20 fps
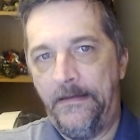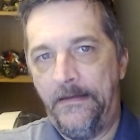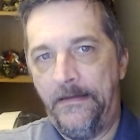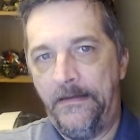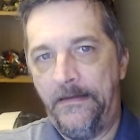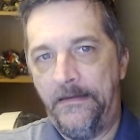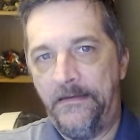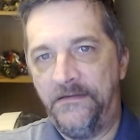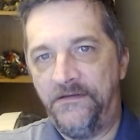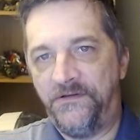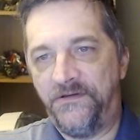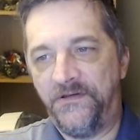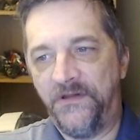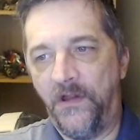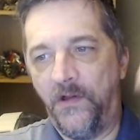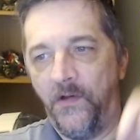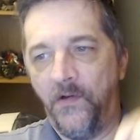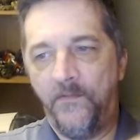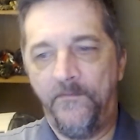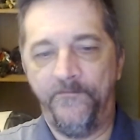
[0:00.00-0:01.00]

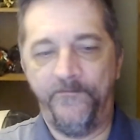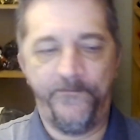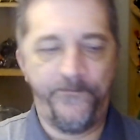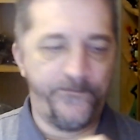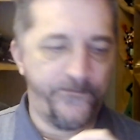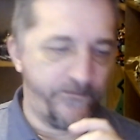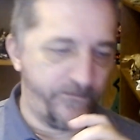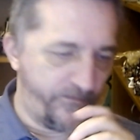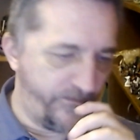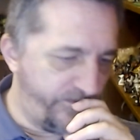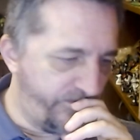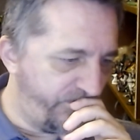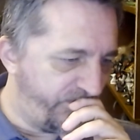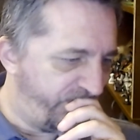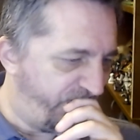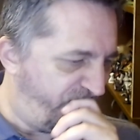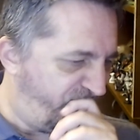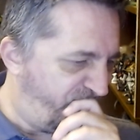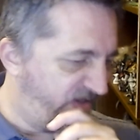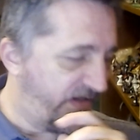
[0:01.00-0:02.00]
So
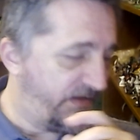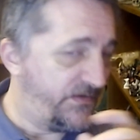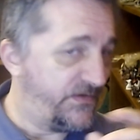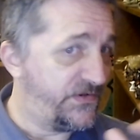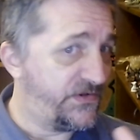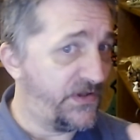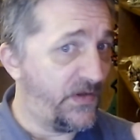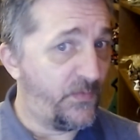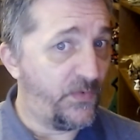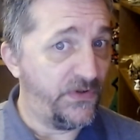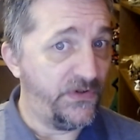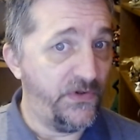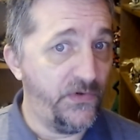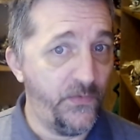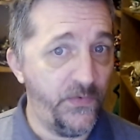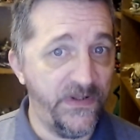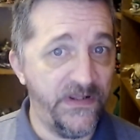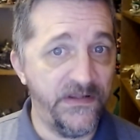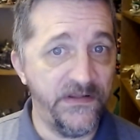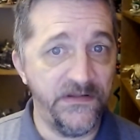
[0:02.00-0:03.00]
someone who
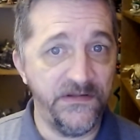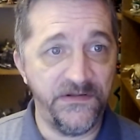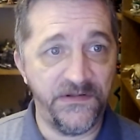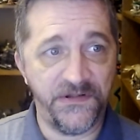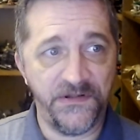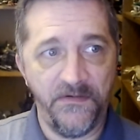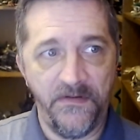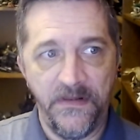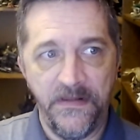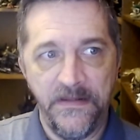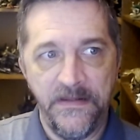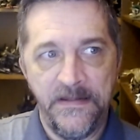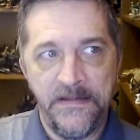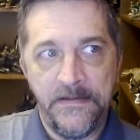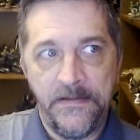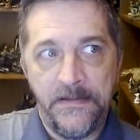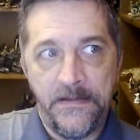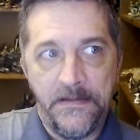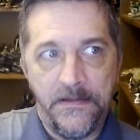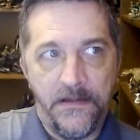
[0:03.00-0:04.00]
is
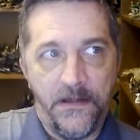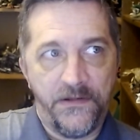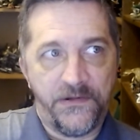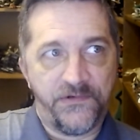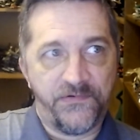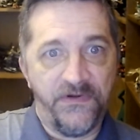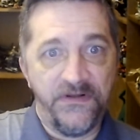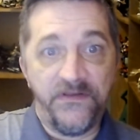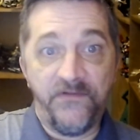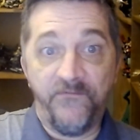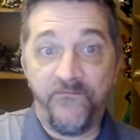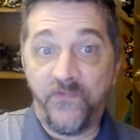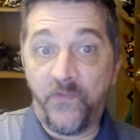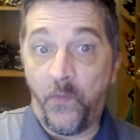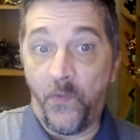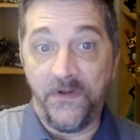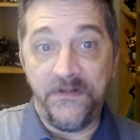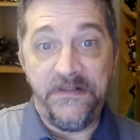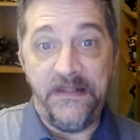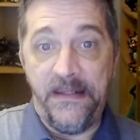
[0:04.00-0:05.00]
a strength of
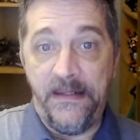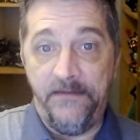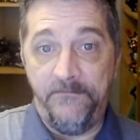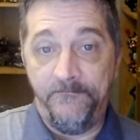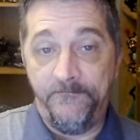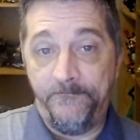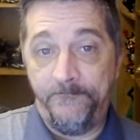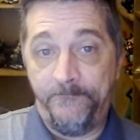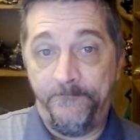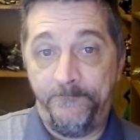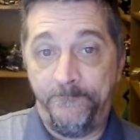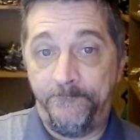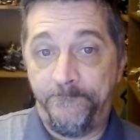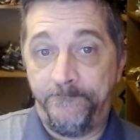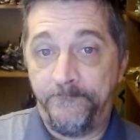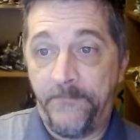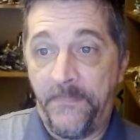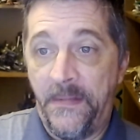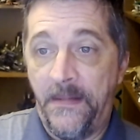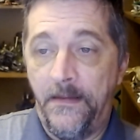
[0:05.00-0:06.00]
20
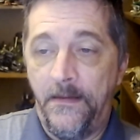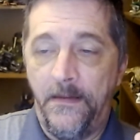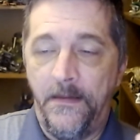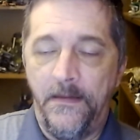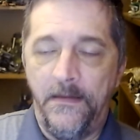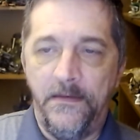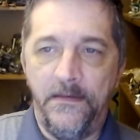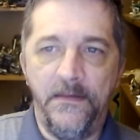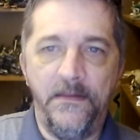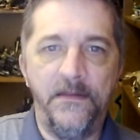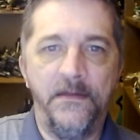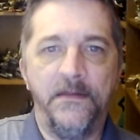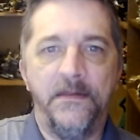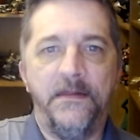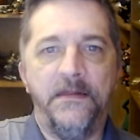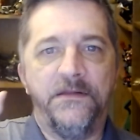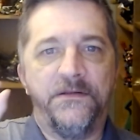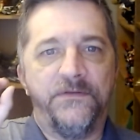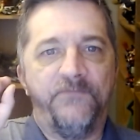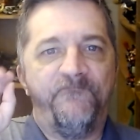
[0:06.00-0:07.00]

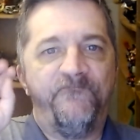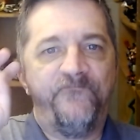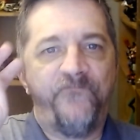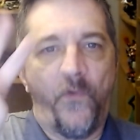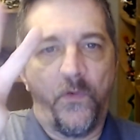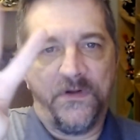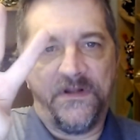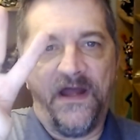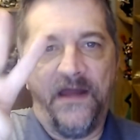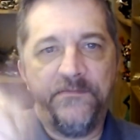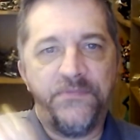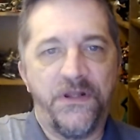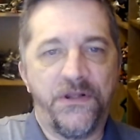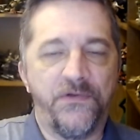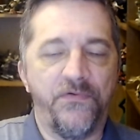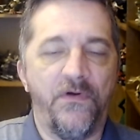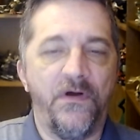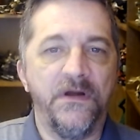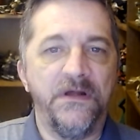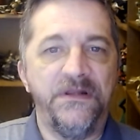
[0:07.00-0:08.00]
is 4 times as
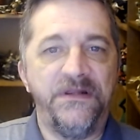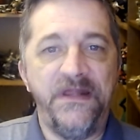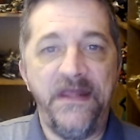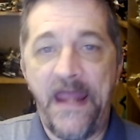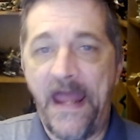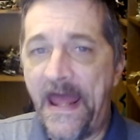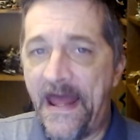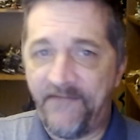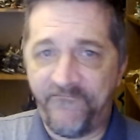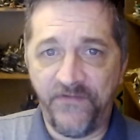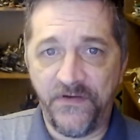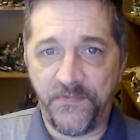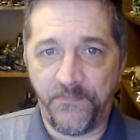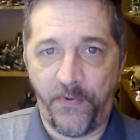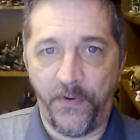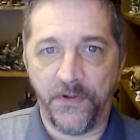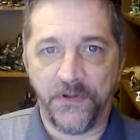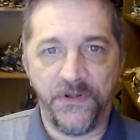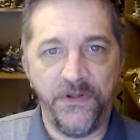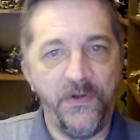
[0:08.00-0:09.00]
strong as the average
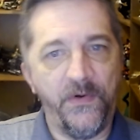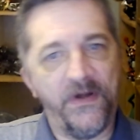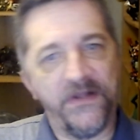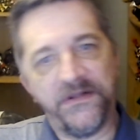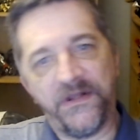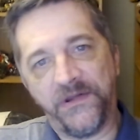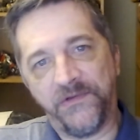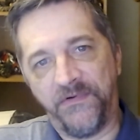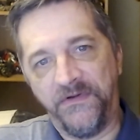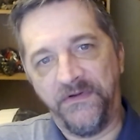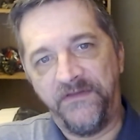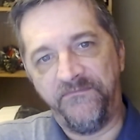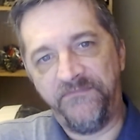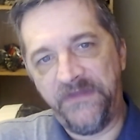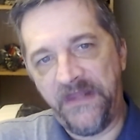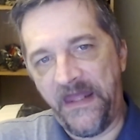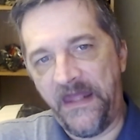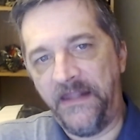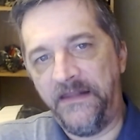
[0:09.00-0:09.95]
person who has a strength of 10.